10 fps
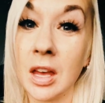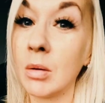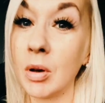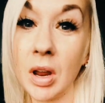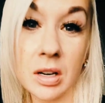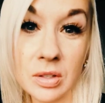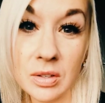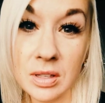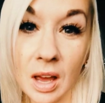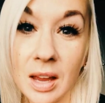about
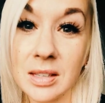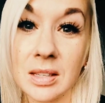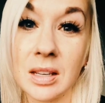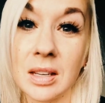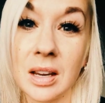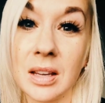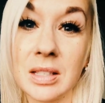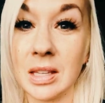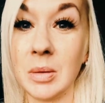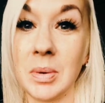exercising
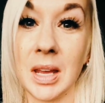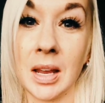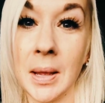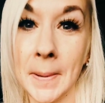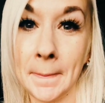and sleeping.